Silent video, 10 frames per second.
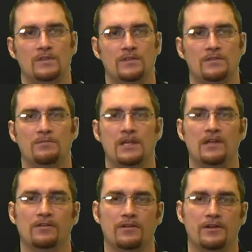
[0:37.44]
Some
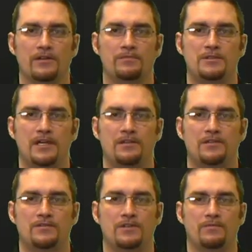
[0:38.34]
key learning
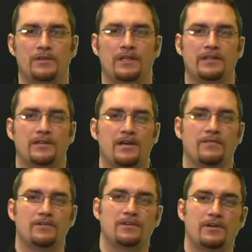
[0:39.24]
objectives that we'd like to
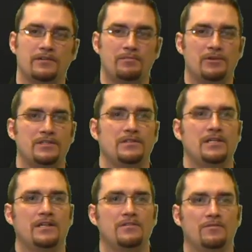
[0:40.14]
cover during the
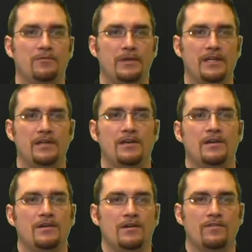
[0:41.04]
presentation will be,
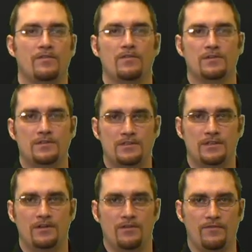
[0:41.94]
of course,
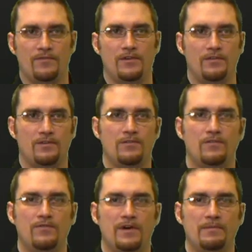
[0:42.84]
an overview of the
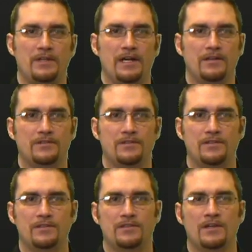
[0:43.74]
CoolFEM
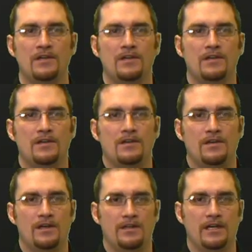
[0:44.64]
analyses
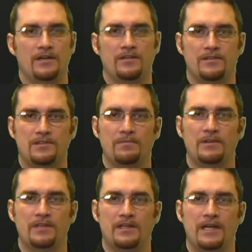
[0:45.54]
and some
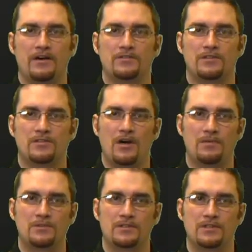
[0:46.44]
of the analysis
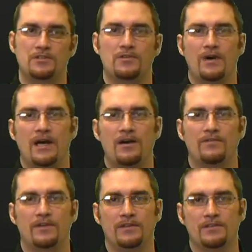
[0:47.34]
options that you'll
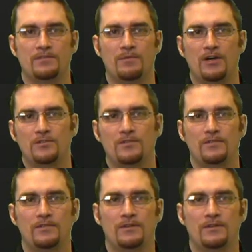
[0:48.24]
have in this module,